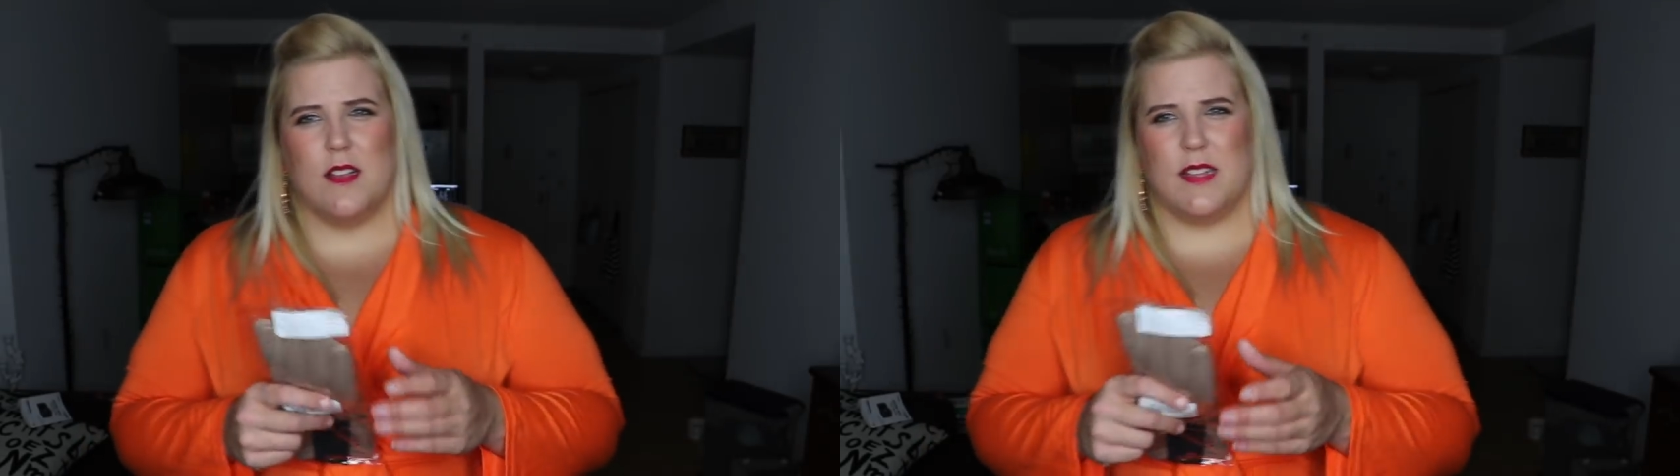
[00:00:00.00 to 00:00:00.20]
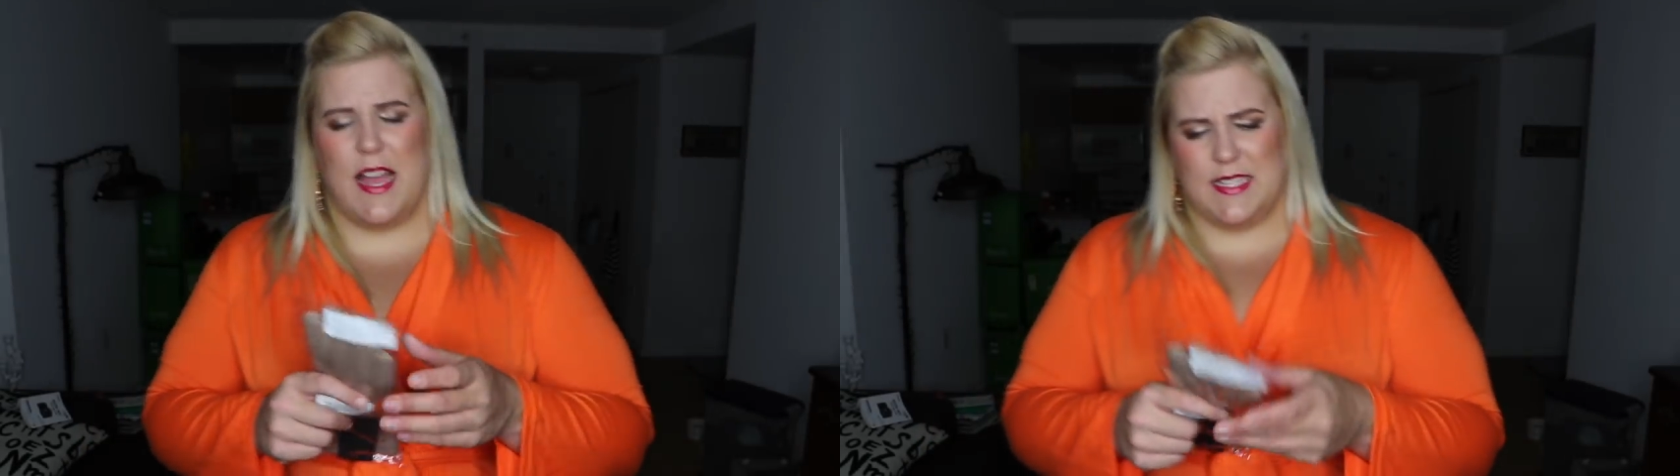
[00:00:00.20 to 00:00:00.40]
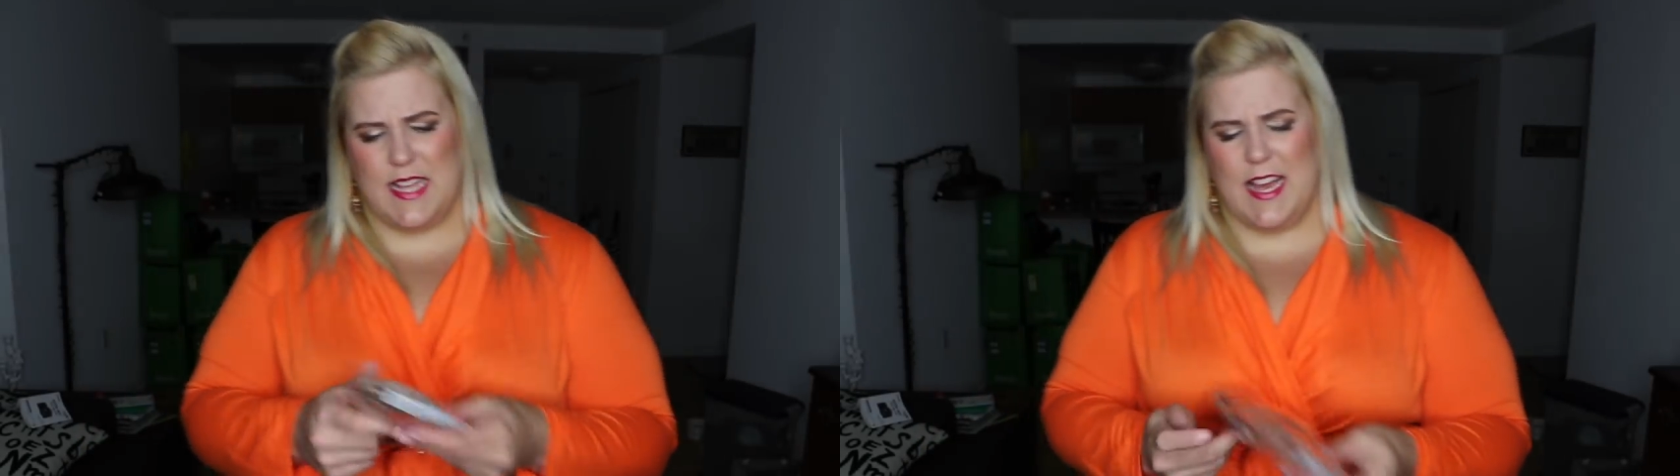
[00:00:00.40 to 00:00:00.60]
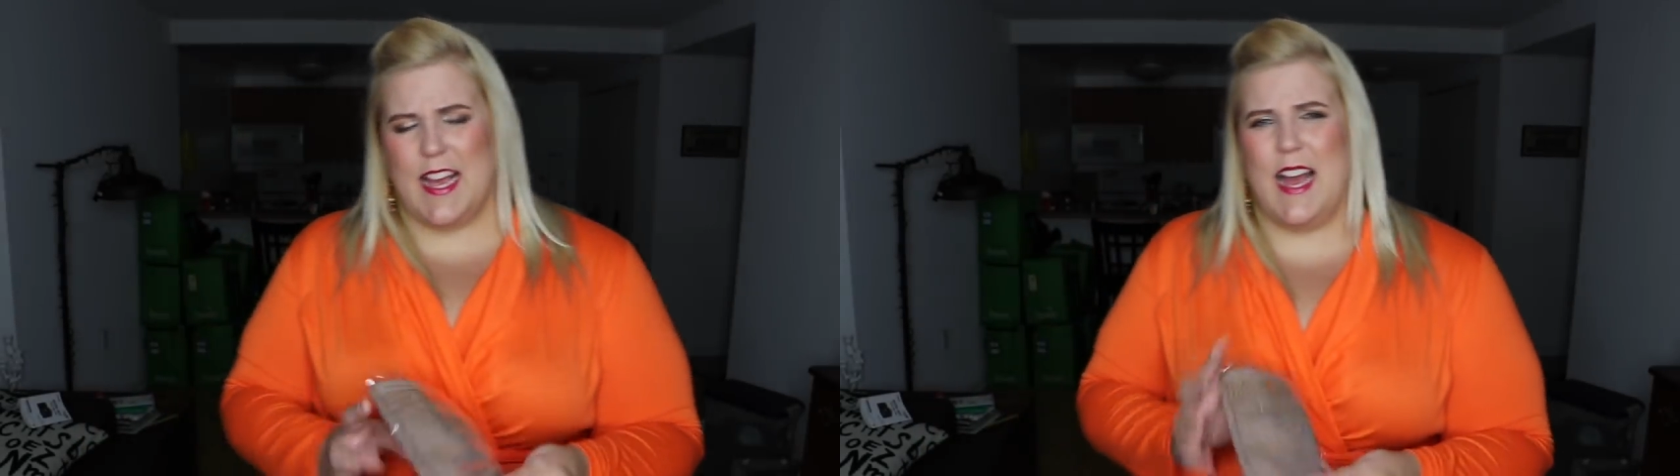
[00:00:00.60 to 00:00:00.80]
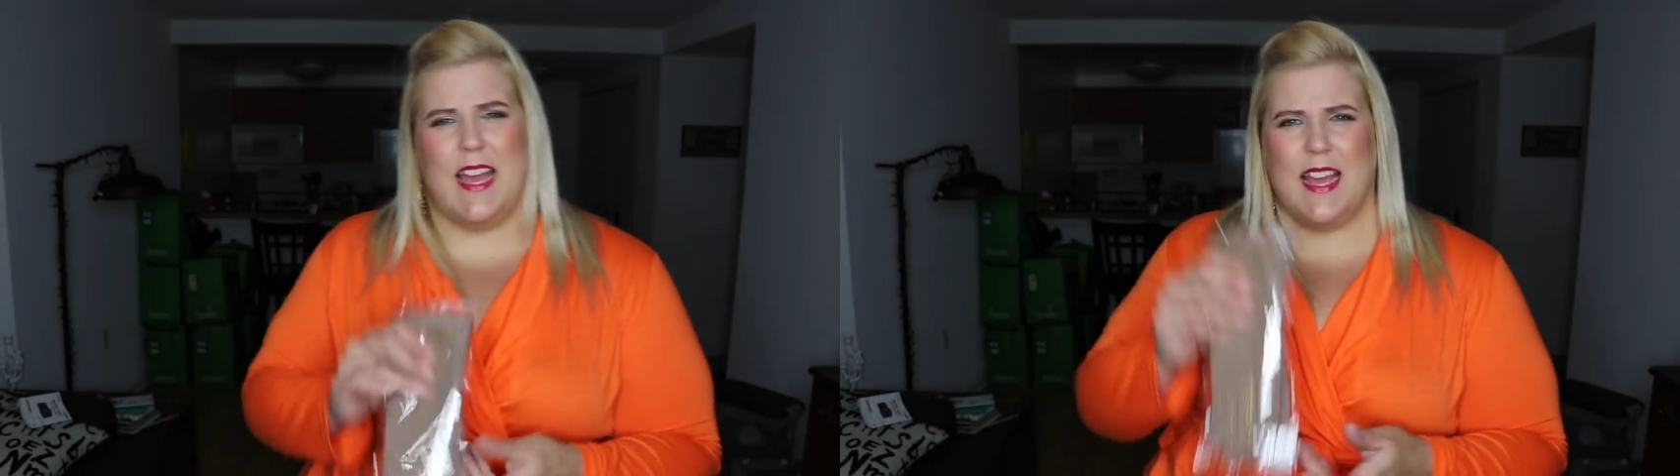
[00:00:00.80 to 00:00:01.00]
Next thing I
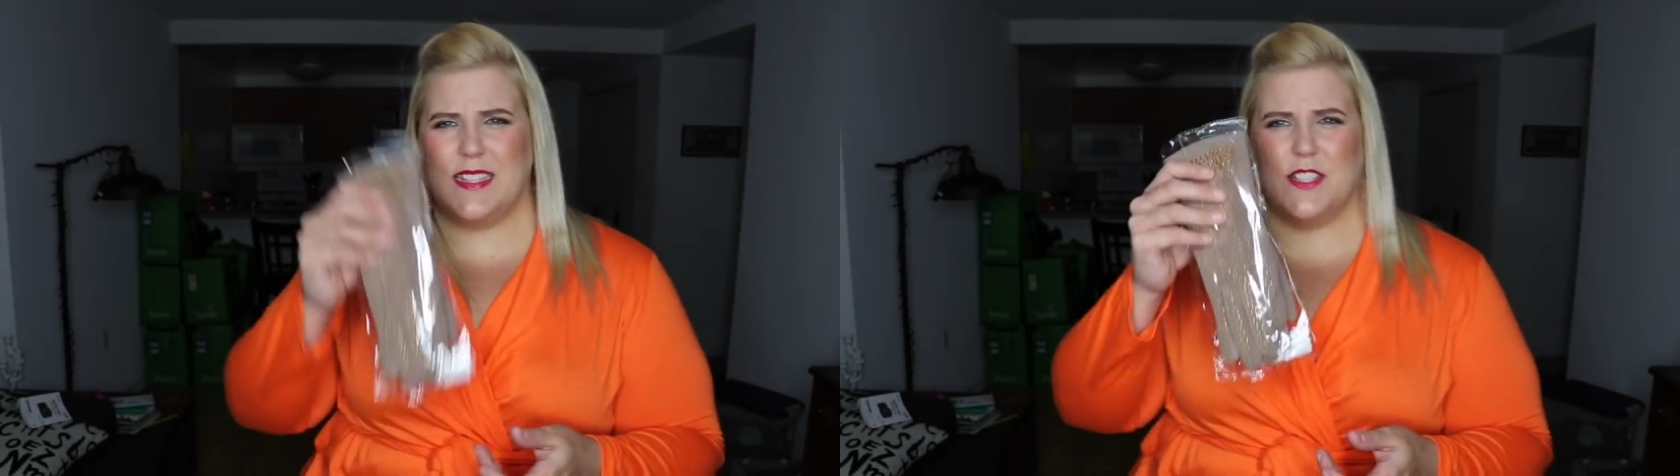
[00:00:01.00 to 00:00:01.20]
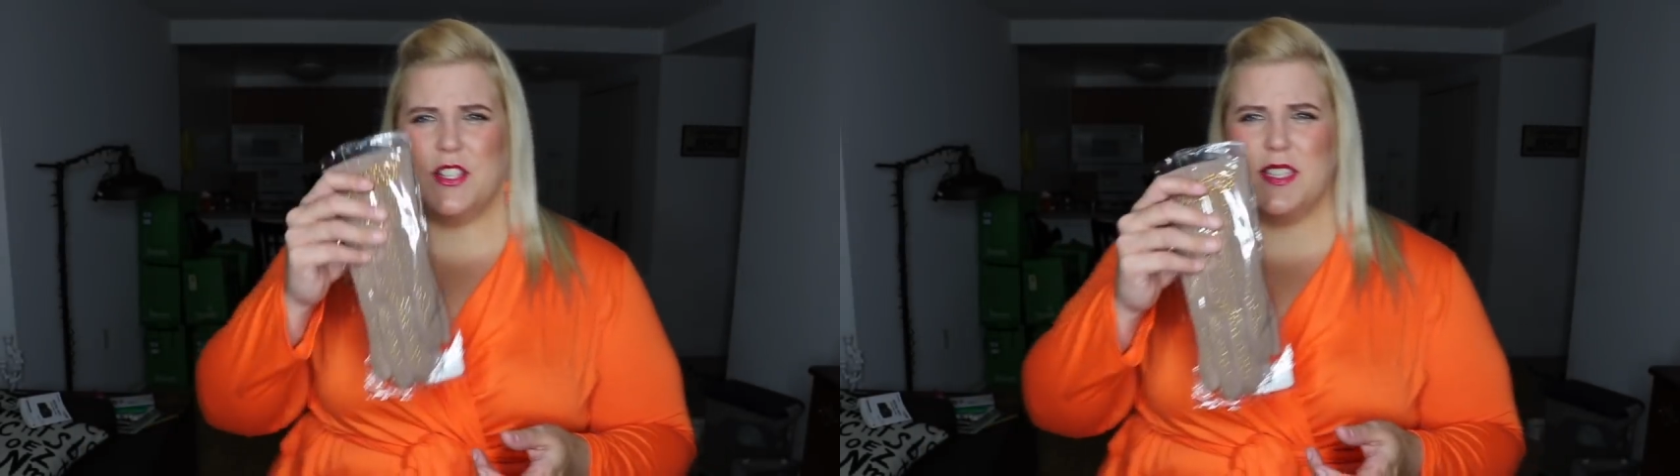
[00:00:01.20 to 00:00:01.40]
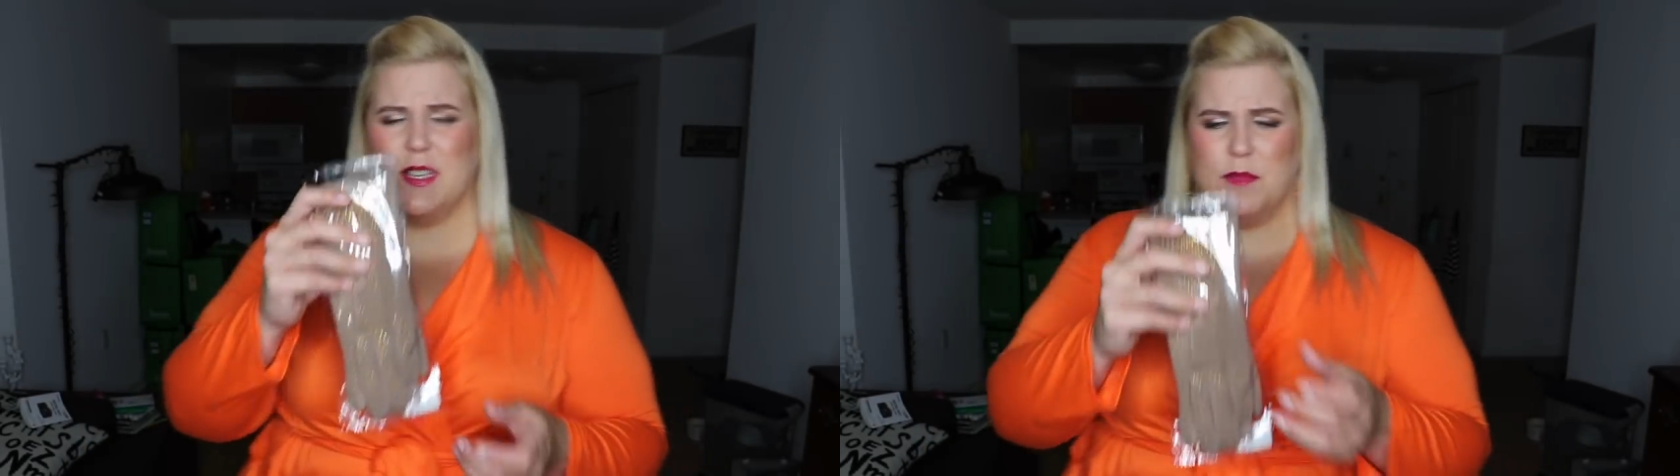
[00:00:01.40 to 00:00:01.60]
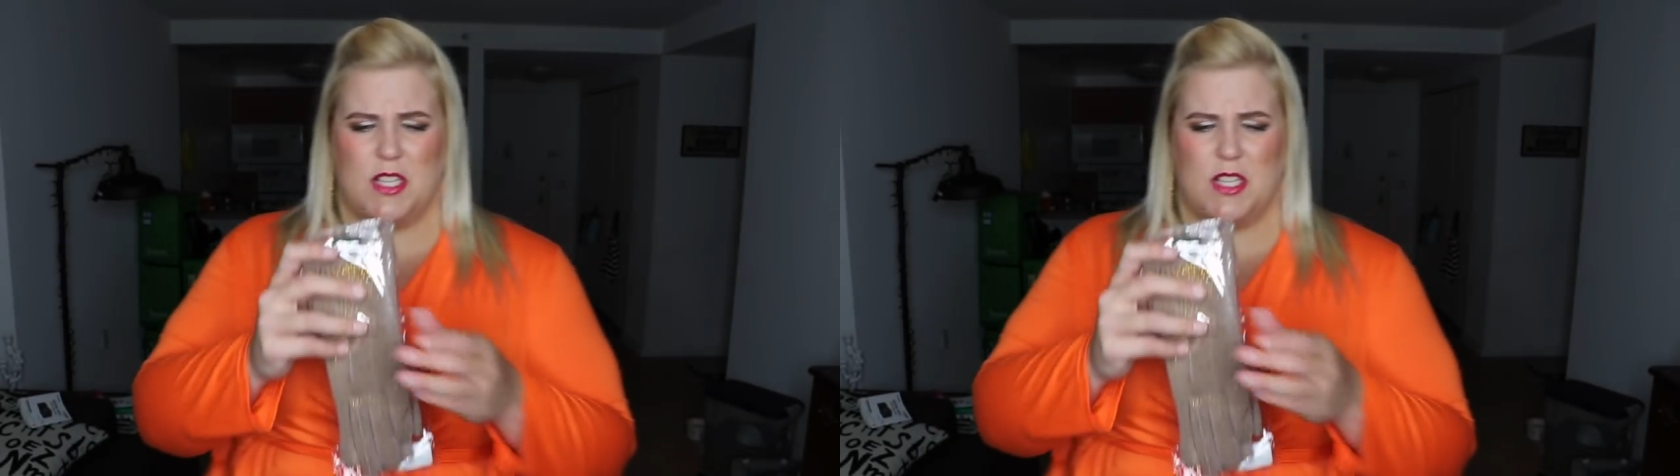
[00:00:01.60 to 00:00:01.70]
got is just some